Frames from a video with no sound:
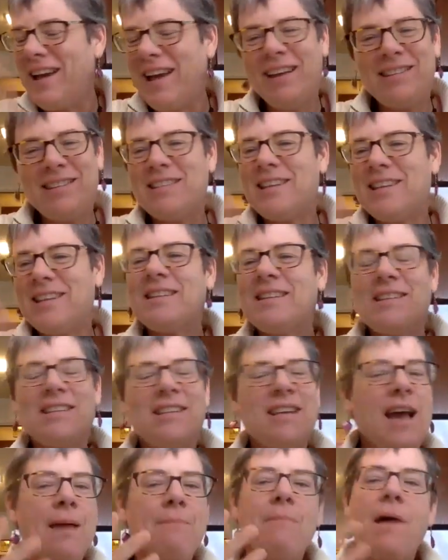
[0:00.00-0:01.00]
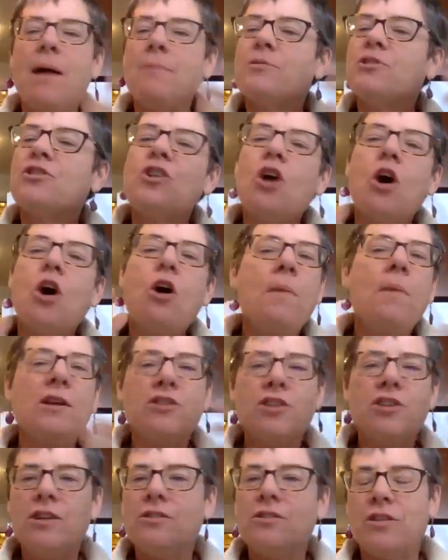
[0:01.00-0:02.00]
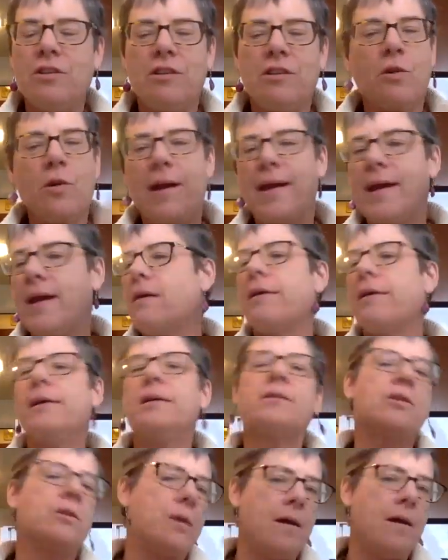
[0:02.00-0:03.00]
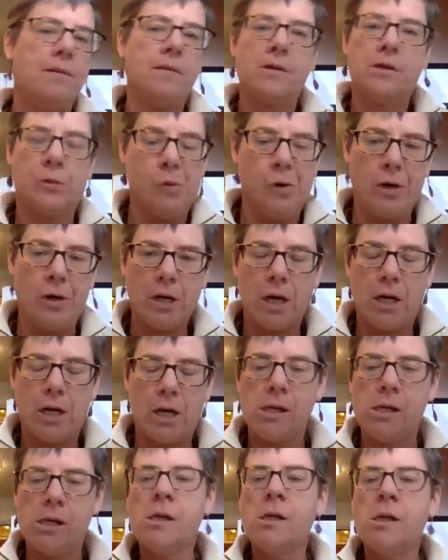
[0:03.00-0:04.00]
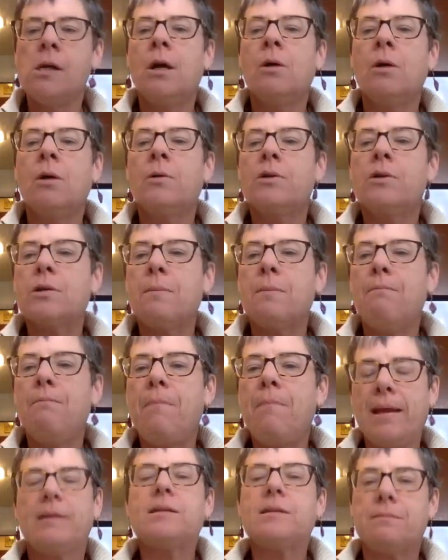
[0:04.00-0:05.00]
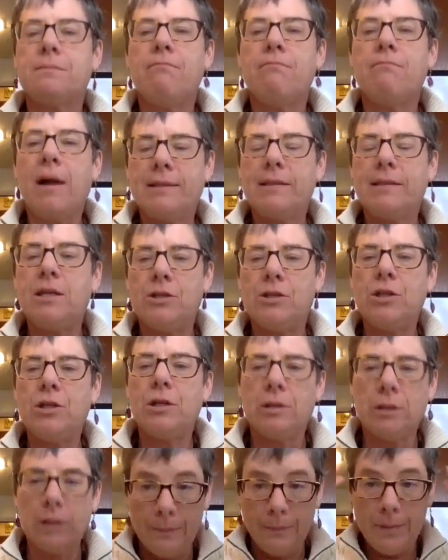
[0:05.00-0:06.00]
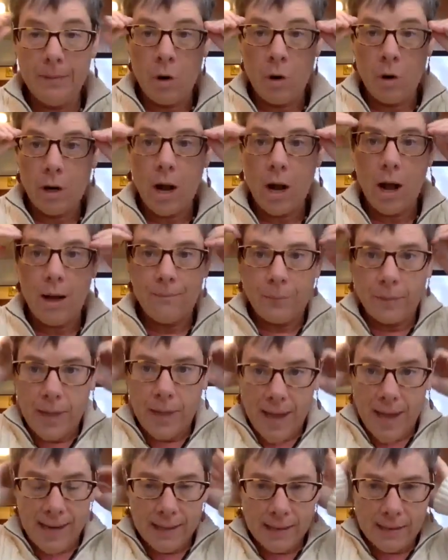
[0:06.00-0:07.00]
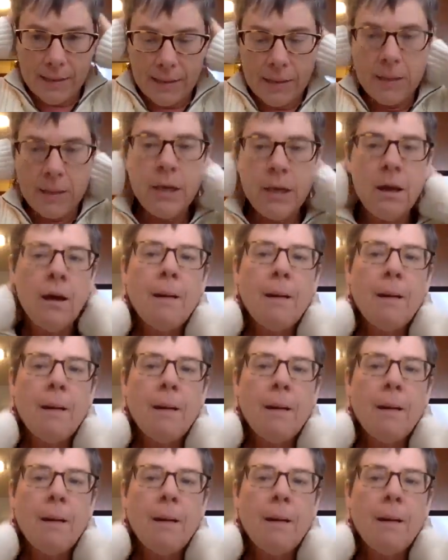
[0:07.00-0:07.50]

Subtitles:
I'm so much into the gray areas around this work, which makes my teaching a little bit more complex,